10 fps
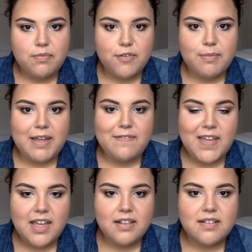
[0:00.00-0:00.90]
from my
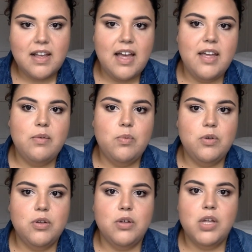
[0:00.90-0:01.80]
face. I
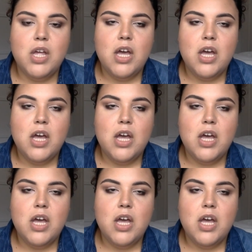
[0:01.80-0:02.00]
will